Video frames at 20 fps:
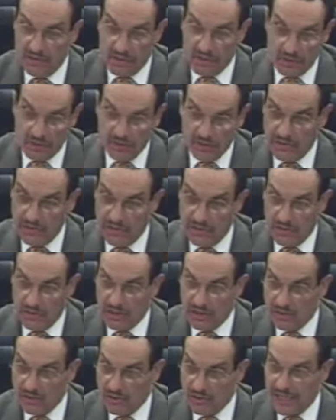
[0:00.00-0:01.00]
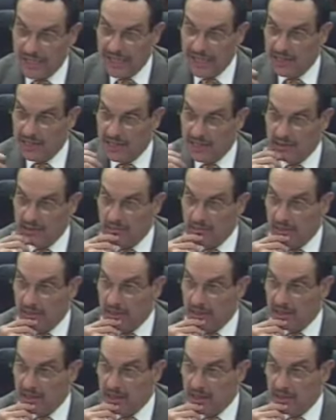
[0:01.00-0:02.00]
if you're going to turn 18
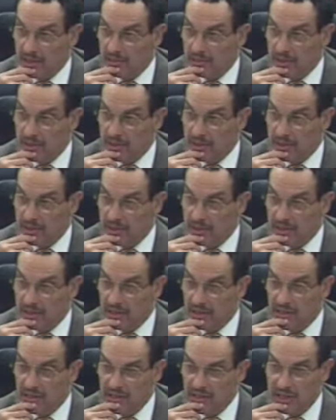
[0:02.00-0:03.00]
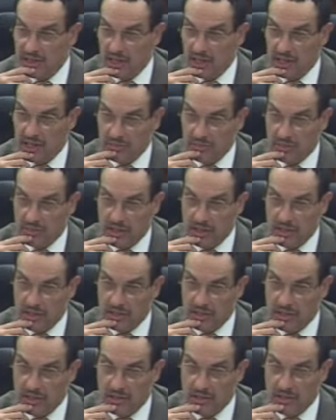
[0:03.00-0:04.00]
by the time the uh, election takes
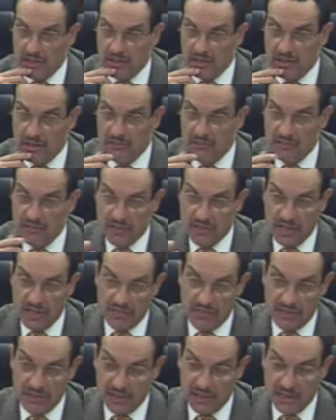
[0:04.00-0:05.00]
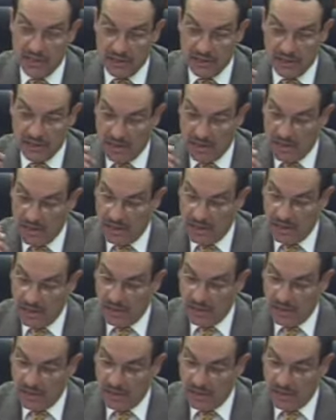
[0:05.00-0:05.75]
place, you know, if you're 17,